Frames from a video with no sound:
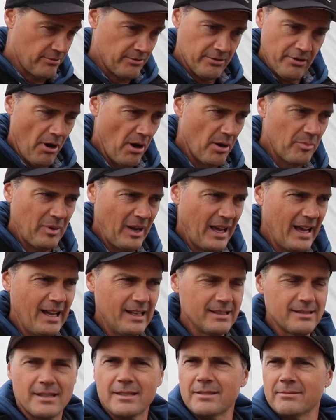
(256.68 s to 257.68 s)
Growing
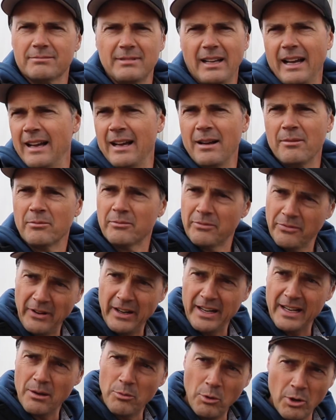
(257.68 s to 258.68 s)
plants,
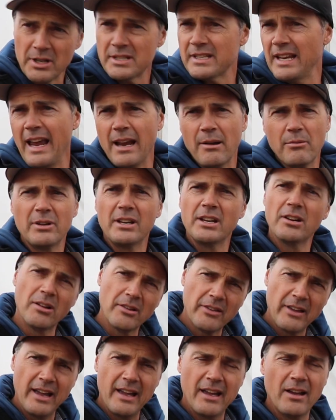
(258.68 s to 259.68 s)
feeding your water tank when you're
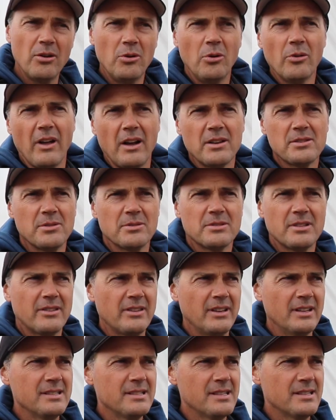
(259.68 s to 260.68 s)
not there, all those sorts of
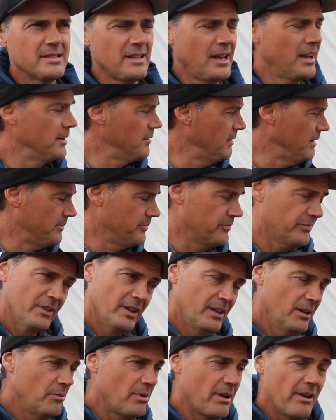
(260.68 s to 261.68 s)
things. So
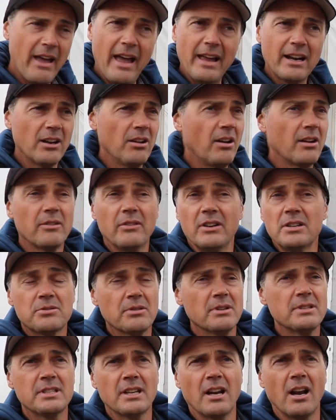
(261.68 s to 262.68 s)
we had a lot of
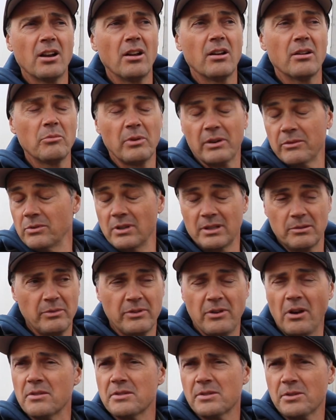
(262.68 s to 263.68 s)
interest.
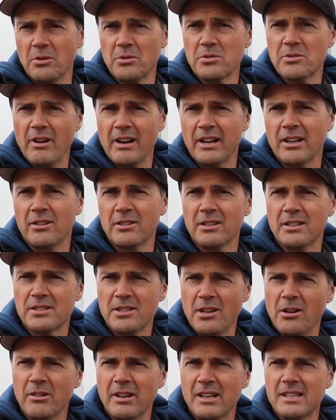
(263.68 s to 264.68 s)
We've got schools running on it,
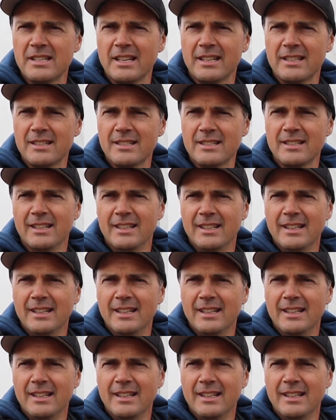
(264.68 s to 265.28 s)
childcare centres,